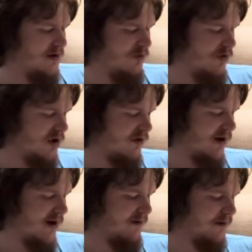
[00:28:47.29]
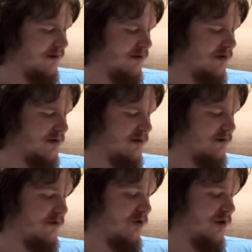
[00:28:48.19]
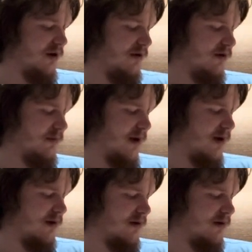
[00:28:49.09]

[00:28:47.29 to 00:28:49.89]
Work graphs took 4 years to make.